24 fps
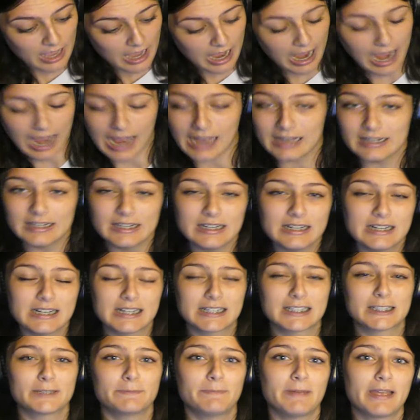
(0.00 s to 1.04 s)
I didn't
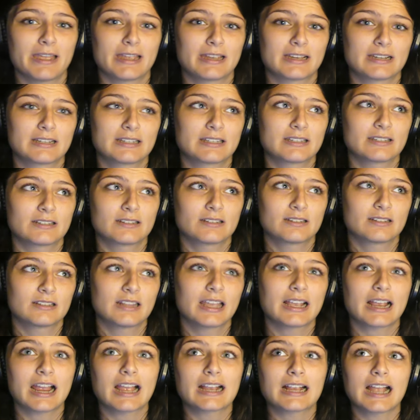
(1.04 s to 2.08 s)
expect,
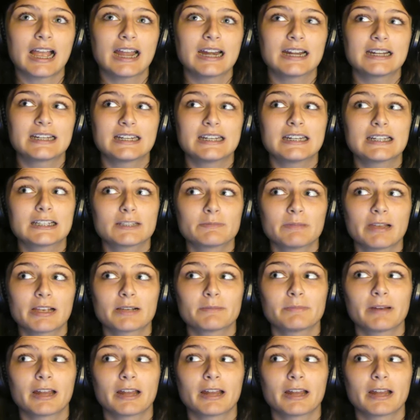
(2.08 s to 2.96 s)
like, I kind of did expect,